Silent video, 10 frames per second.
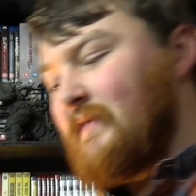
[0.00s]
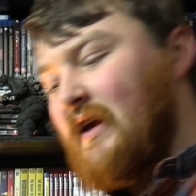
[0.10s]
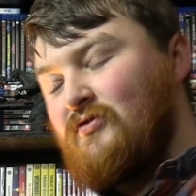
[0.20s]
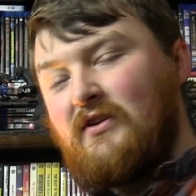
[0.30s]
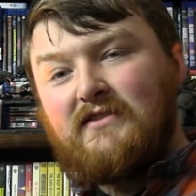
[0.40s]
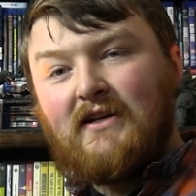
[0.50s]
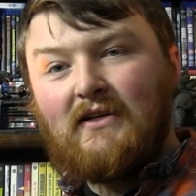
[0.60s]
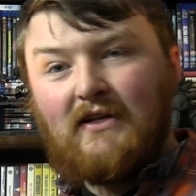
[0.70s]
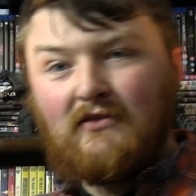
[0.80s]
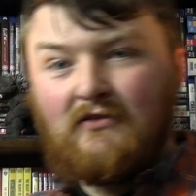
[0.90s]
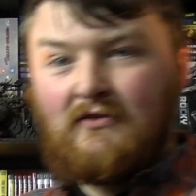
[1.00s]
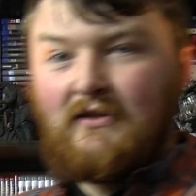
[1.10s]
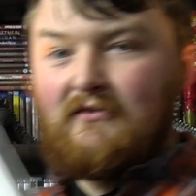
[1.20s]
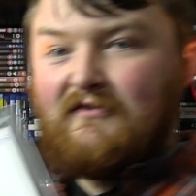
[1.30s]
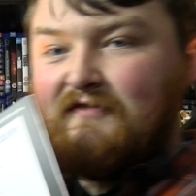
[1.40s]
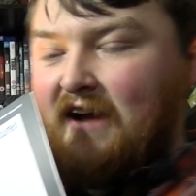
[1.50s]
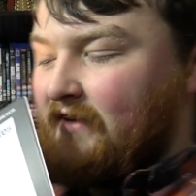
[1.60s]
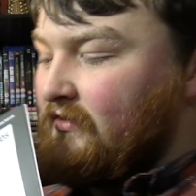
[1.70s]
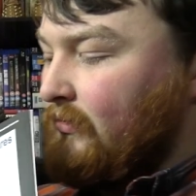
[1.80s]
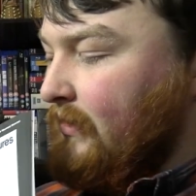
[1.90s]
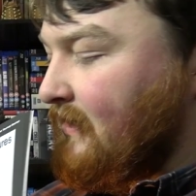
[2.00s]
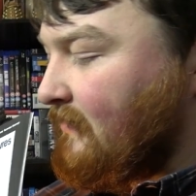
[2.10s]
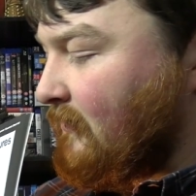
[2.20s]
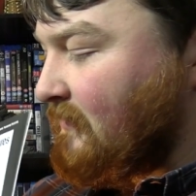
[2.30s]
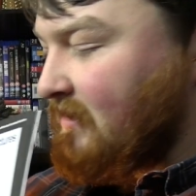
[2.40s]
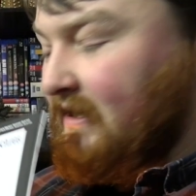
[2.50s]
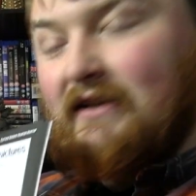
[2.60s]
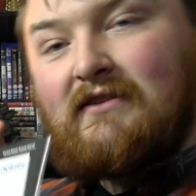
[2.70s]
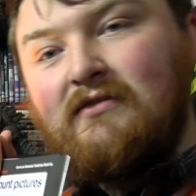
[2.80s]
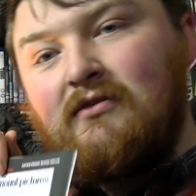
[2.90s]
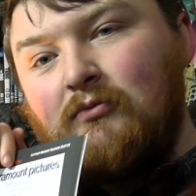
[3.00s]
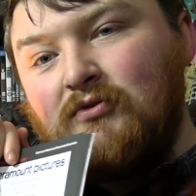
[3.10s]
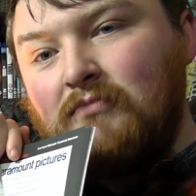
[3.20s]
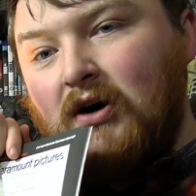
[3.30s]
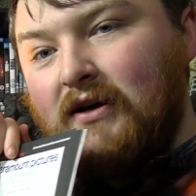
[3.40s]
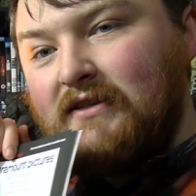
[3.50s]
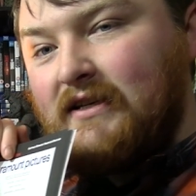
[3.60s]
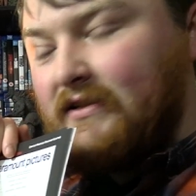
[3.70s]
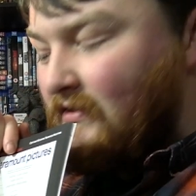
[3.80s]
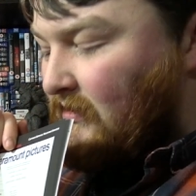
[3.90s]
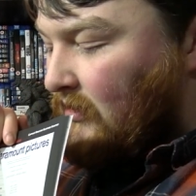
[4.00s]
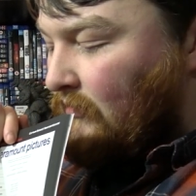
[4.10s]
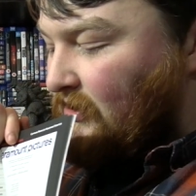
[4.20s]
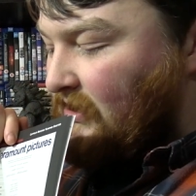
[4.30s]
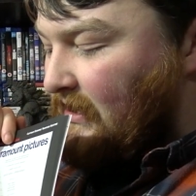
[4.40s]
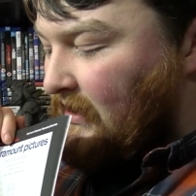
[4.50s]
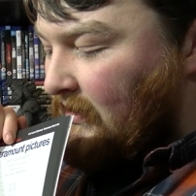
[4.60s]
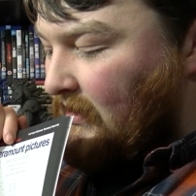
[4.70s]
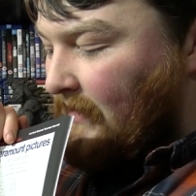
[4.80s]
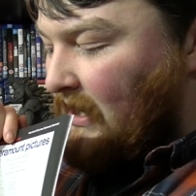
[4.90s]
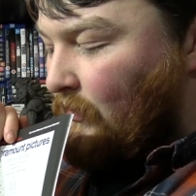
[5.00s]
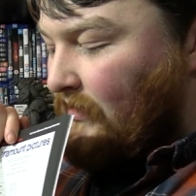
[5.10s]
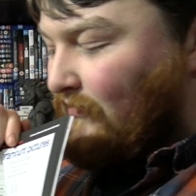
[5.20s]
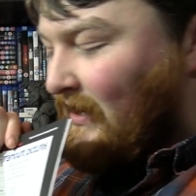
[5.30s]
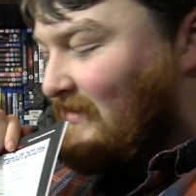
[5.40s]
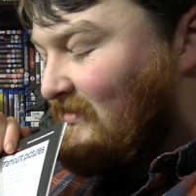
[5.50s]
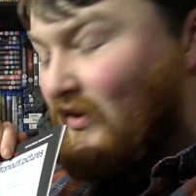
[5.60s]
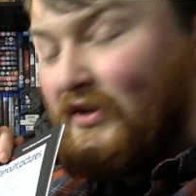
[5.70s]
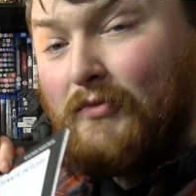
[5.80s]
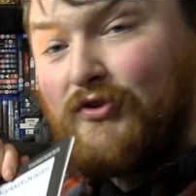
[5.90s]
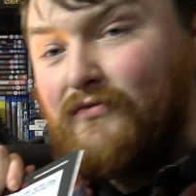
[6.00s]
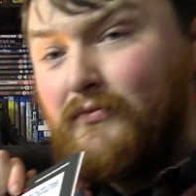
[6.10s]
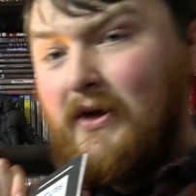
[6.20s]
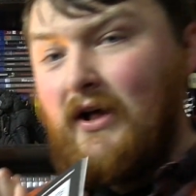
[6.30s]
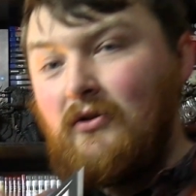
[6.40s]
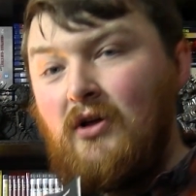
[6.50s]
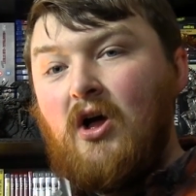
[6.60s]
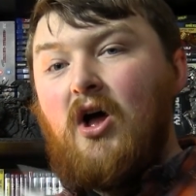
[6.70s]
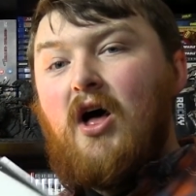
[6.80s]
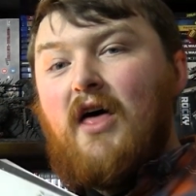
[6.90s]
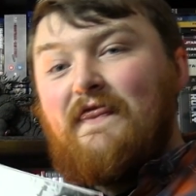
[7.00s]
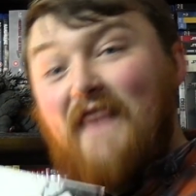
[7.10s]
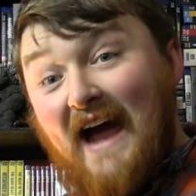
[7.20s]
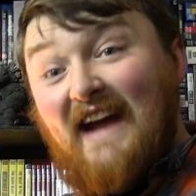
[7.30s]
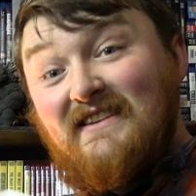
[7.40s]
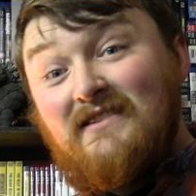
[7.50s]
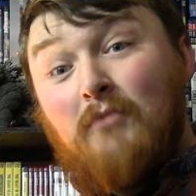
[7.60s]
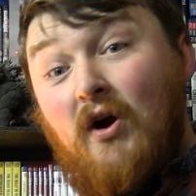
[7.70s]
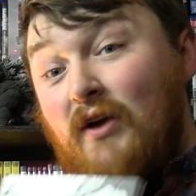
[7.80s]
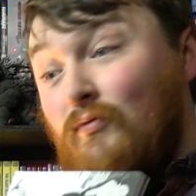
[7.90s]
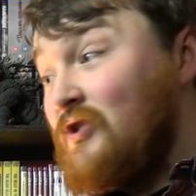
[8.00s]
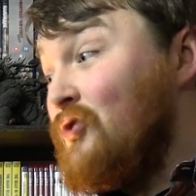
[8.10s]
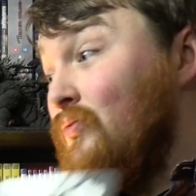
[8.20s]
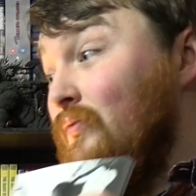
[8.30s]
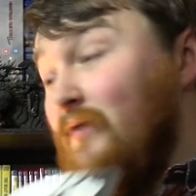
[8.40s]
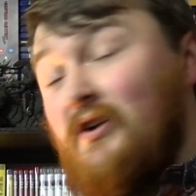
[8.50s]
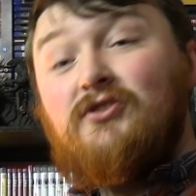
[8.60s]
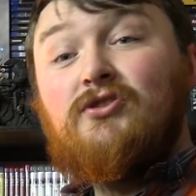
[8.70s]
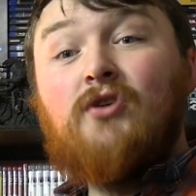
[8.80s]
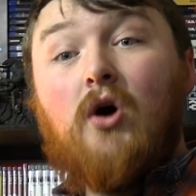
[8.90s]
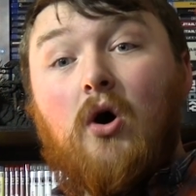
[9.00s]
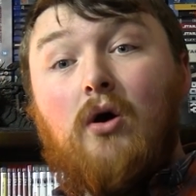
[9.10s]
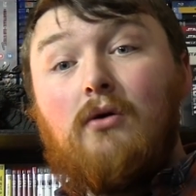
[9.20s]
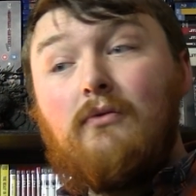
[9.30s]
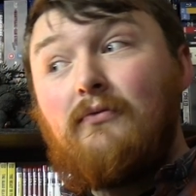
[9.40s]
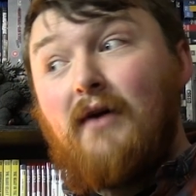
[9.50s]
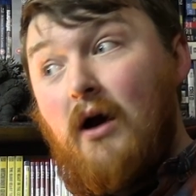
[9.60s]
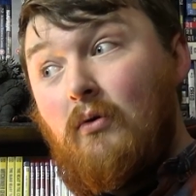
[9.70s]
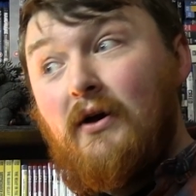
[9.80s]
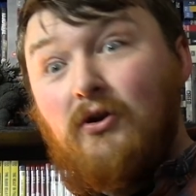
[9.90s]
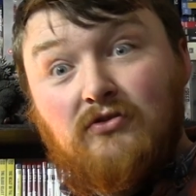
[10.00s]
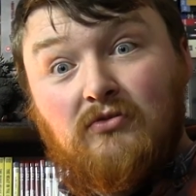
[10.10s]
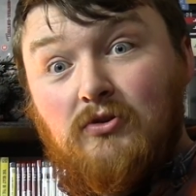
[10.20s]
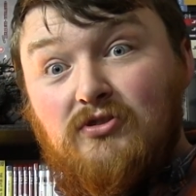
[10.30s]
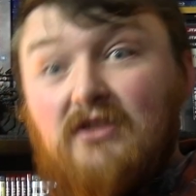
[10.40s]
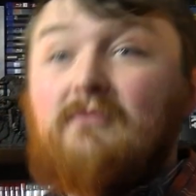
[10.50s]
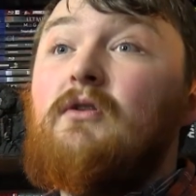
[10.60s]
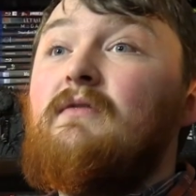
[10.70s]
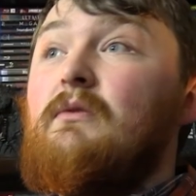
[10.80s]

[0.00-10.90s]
Interesting little factoid. Obviously, it was marketed originally coming out with Frankenstein and the Monster from Hell. That is my original version of how I got to watch this movie.